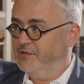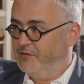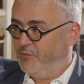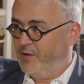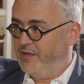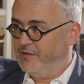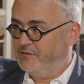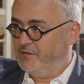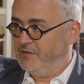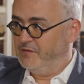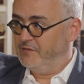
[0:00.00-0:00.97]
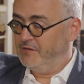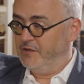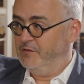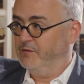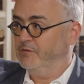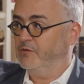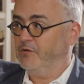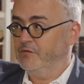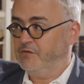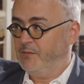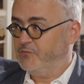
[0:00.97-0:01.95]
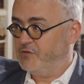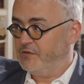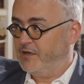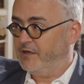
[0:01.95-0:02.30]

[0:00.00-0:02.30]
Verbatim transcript: in a wider sense? Are you a conceptual